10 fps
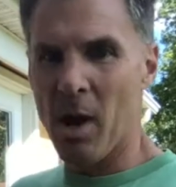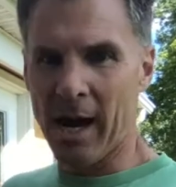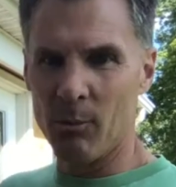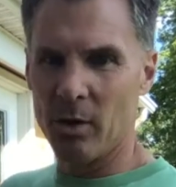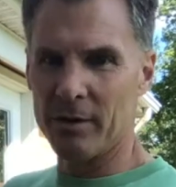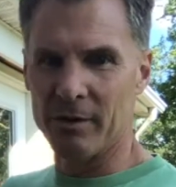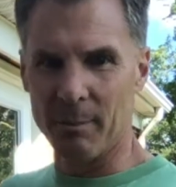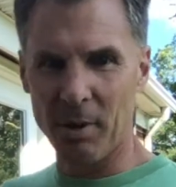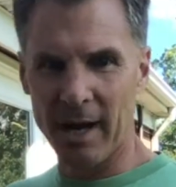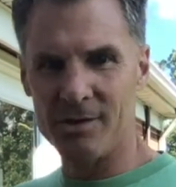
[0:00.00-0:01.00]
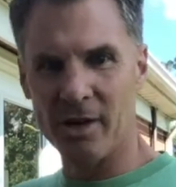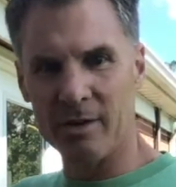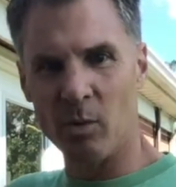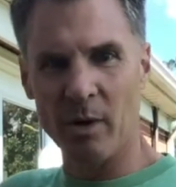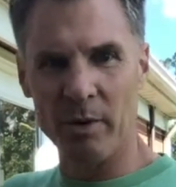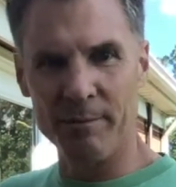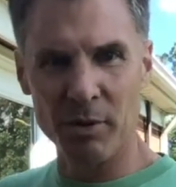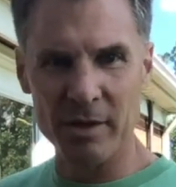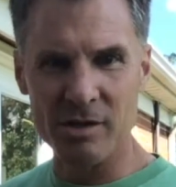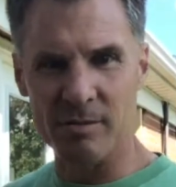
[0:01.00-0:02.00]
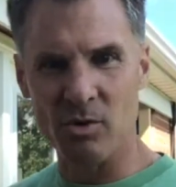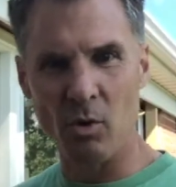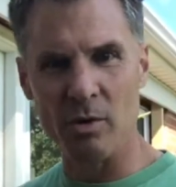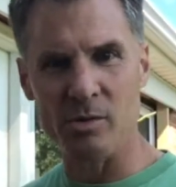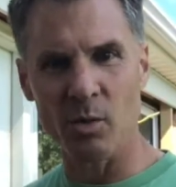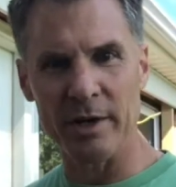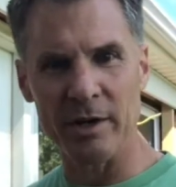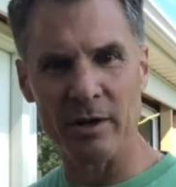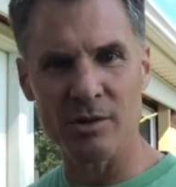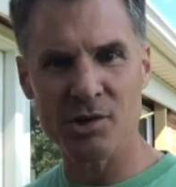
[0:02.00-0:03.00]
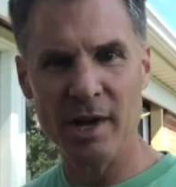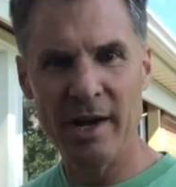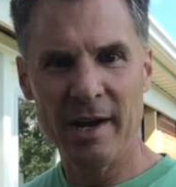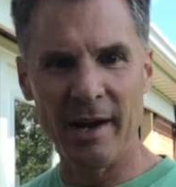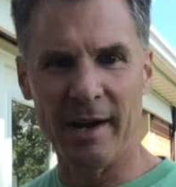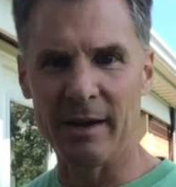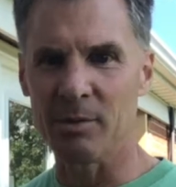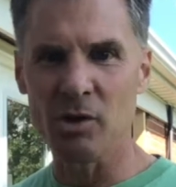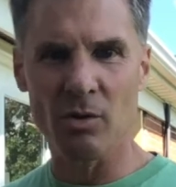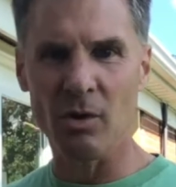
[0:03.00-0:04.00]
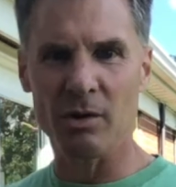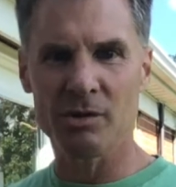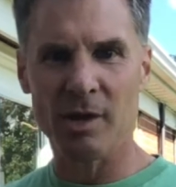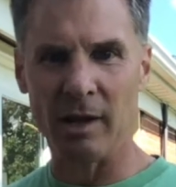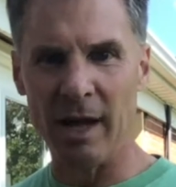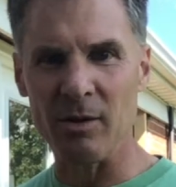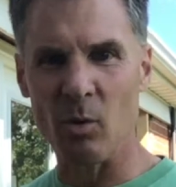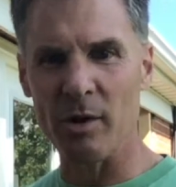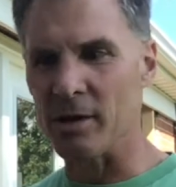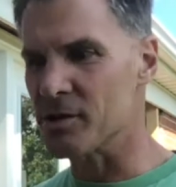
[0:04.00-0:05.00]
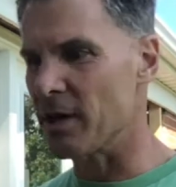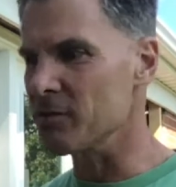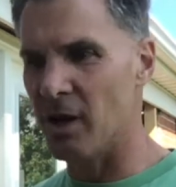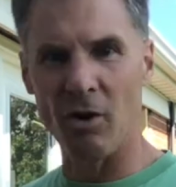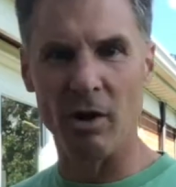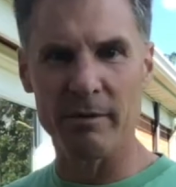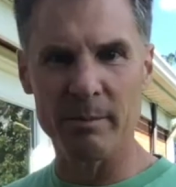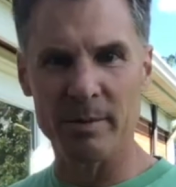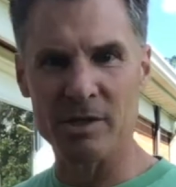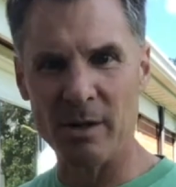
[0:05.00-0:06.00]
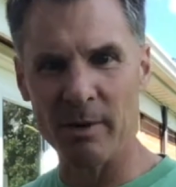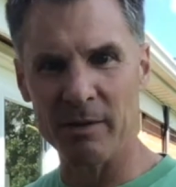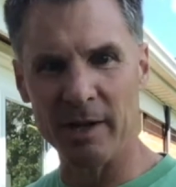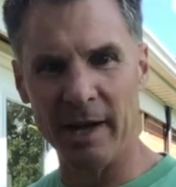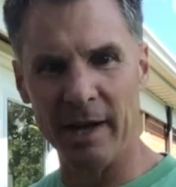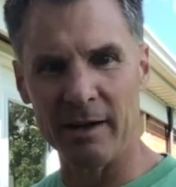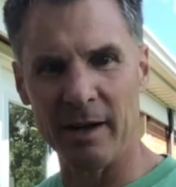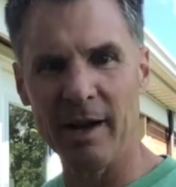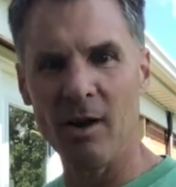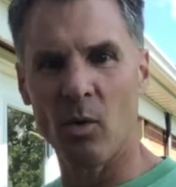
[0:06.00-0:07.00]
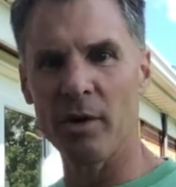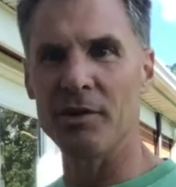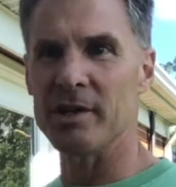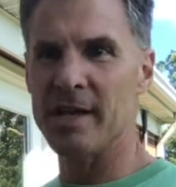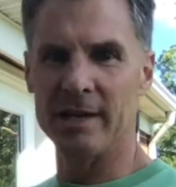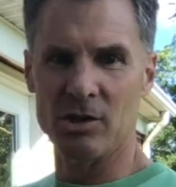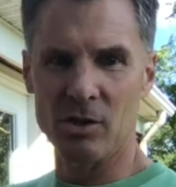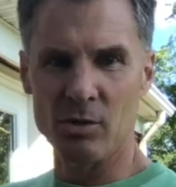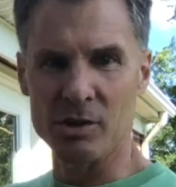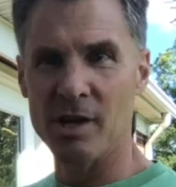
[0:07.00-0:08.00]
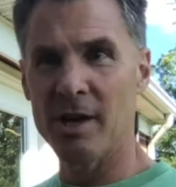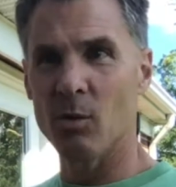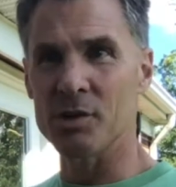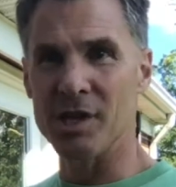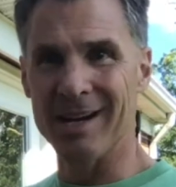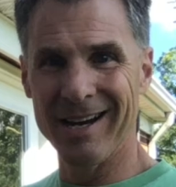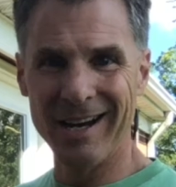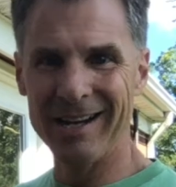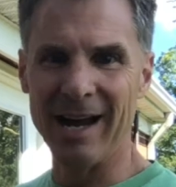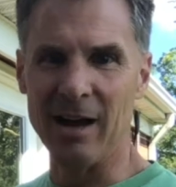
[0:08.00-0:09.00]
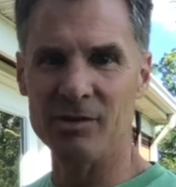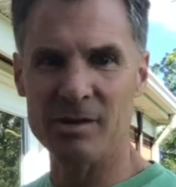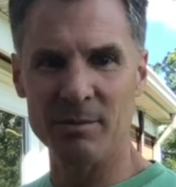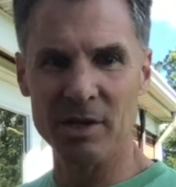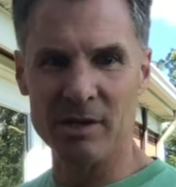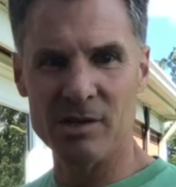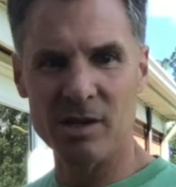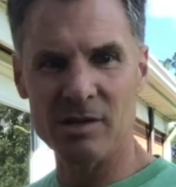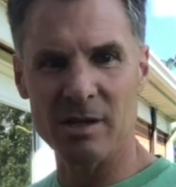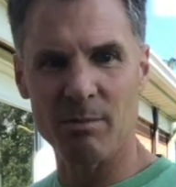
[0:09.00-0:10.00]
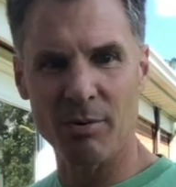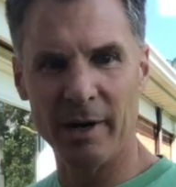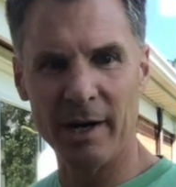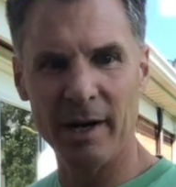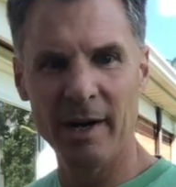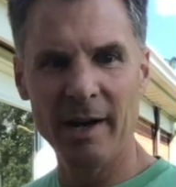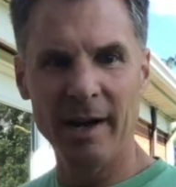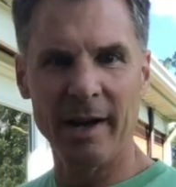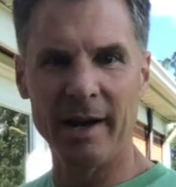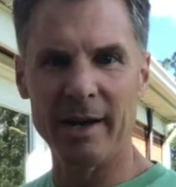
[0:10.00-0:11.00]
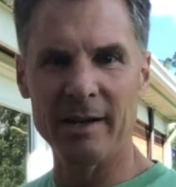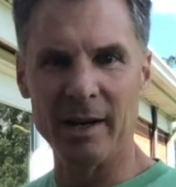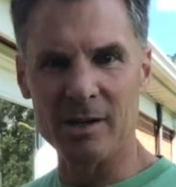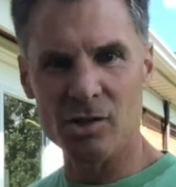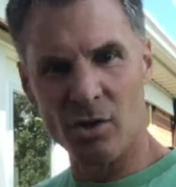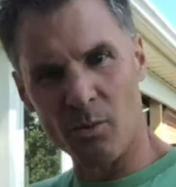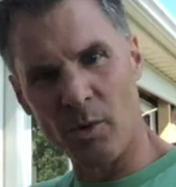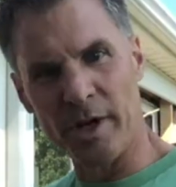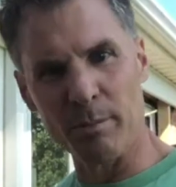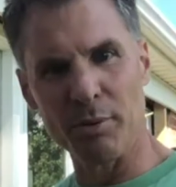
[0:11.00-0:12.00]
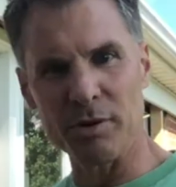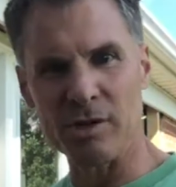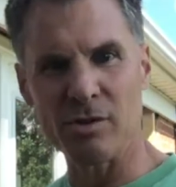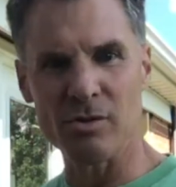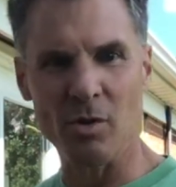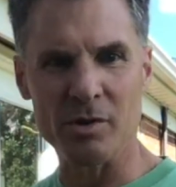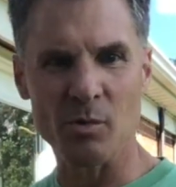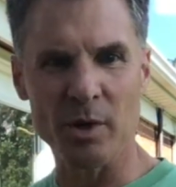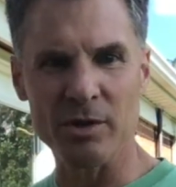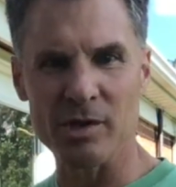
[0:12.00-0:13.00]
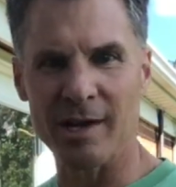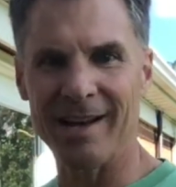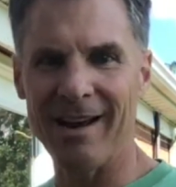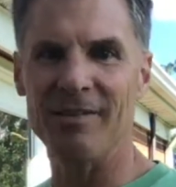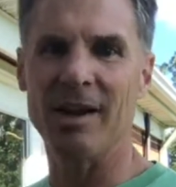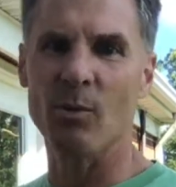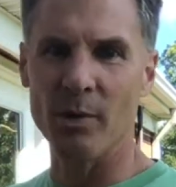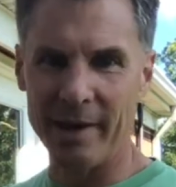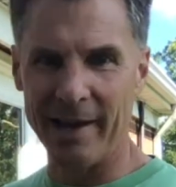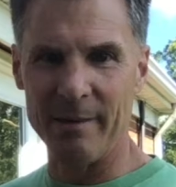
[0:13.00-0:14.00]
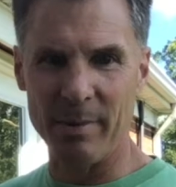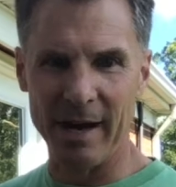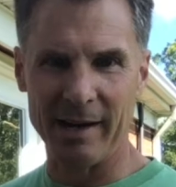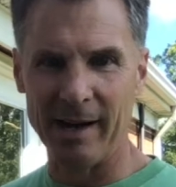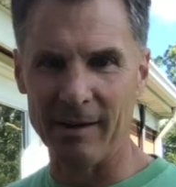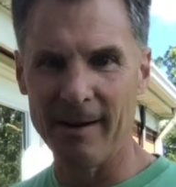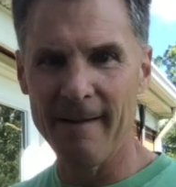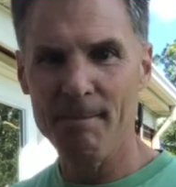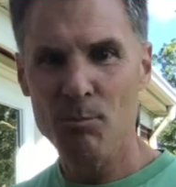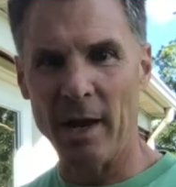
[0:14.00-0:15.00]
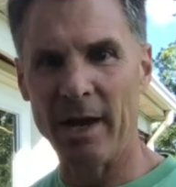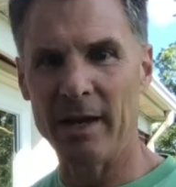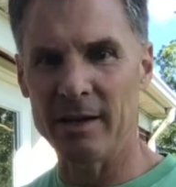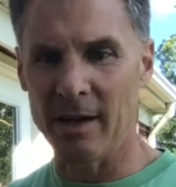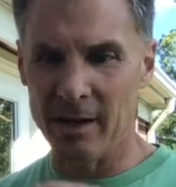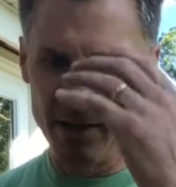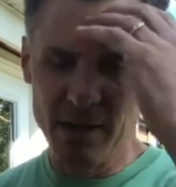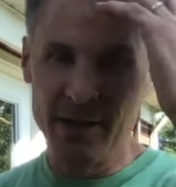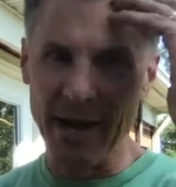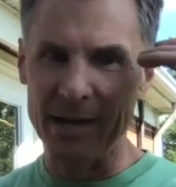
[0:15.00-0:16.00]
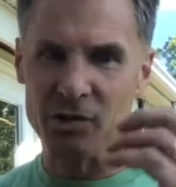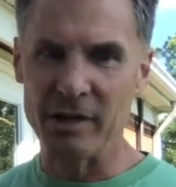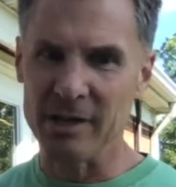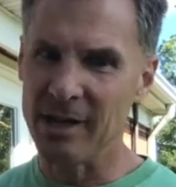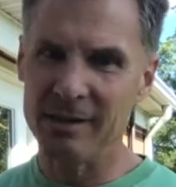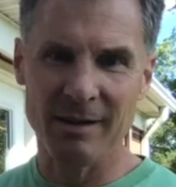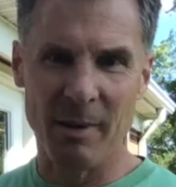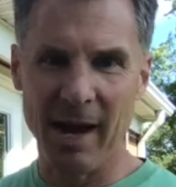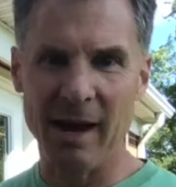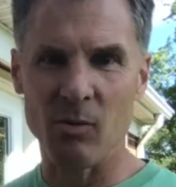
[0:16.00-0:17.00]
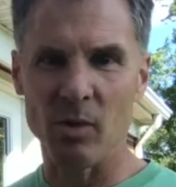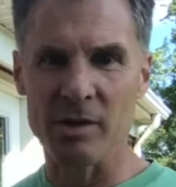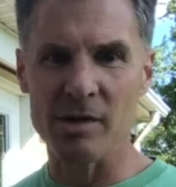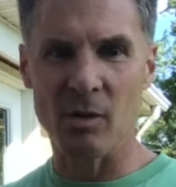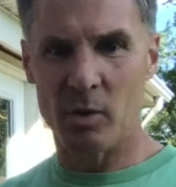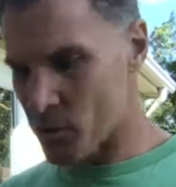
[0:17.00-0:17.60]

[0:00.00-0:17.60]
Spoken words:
I'm working on a project where we put in some doors and windows, and I've been doing a lot of the work ourselves, not all of it, but some of it. And one of the things I had to do was to cut out some of the existing brick, and so that we could put these new doors and windows in. Now I've got to relay them back out, and actually cutting them out was